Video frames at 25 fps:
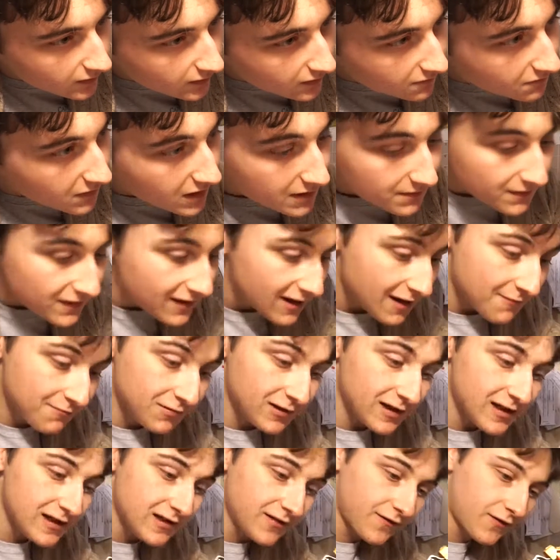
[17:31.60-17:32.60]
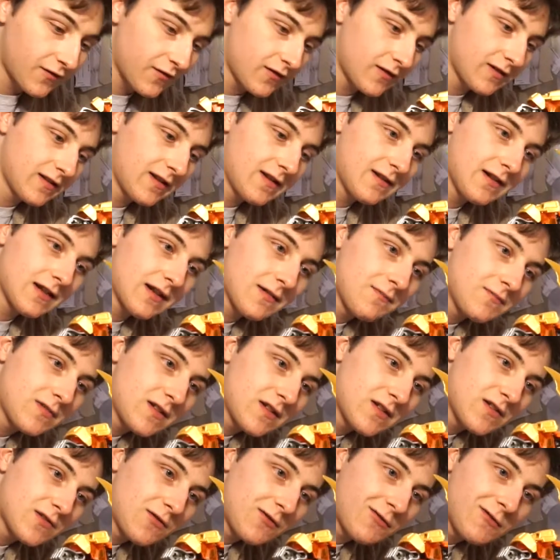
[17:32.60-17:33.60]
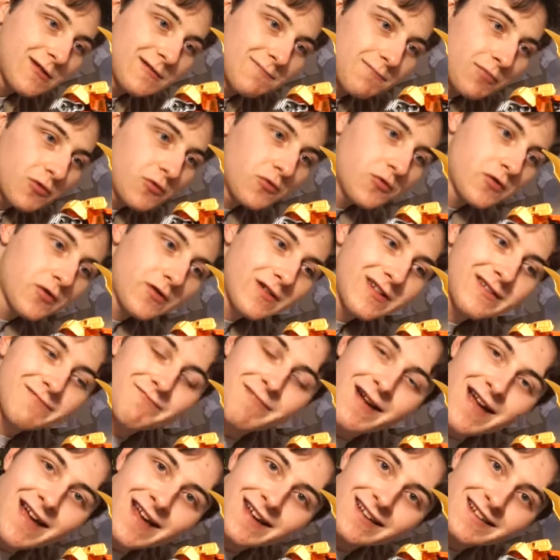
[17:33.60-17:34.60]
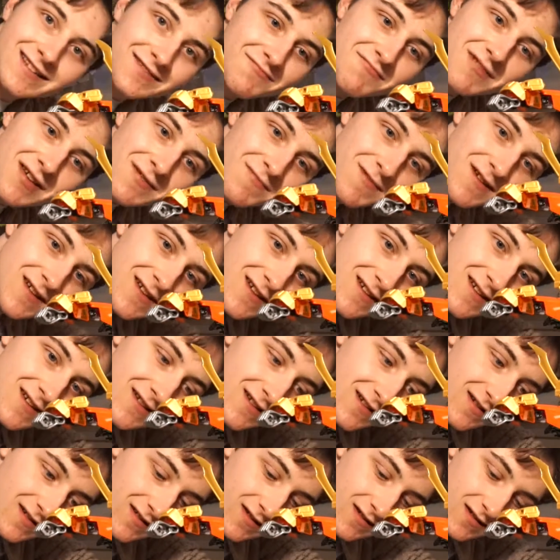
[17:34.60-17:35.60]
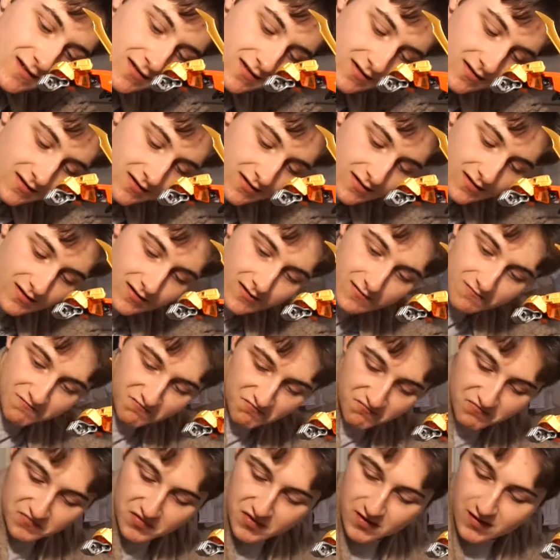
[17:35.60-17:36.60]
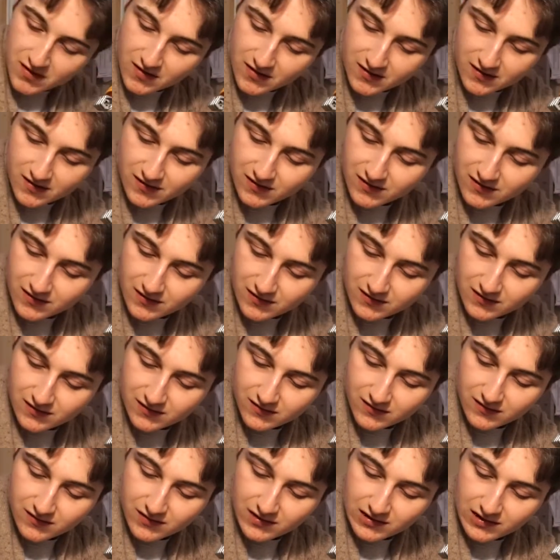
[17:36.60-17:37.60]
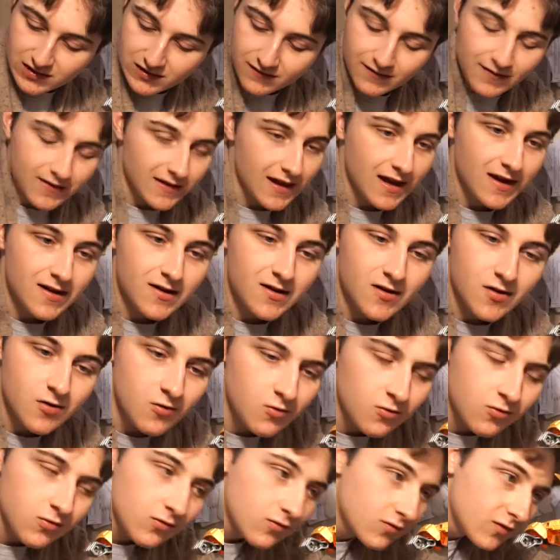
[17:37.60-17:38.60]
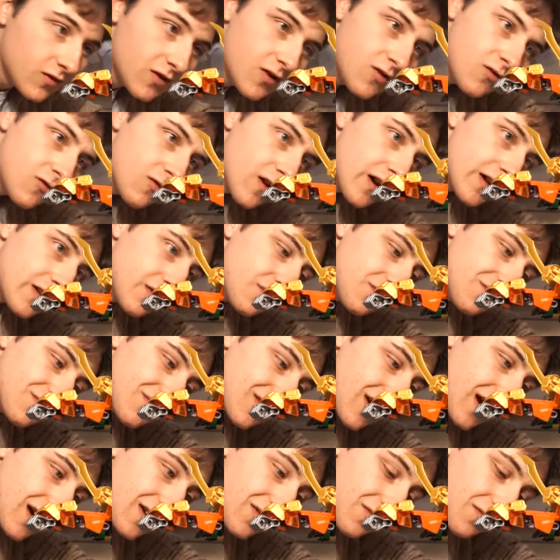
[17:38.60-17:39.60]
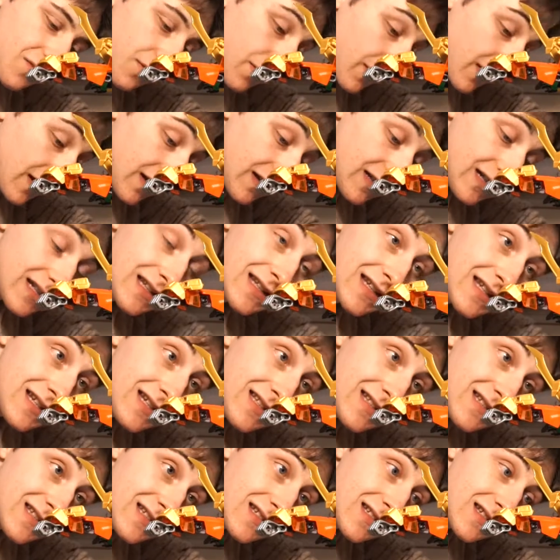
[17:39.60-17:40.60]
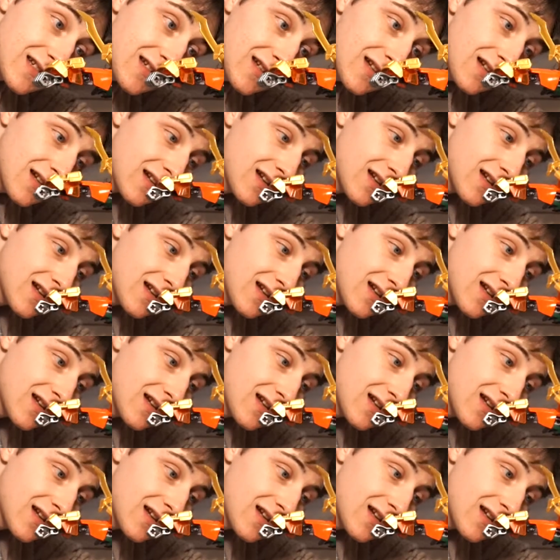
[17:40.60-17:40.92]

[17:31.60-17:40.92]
maybe a place for I'd like him to store his board on his back, maybe, but even then, no, I don't think he needs.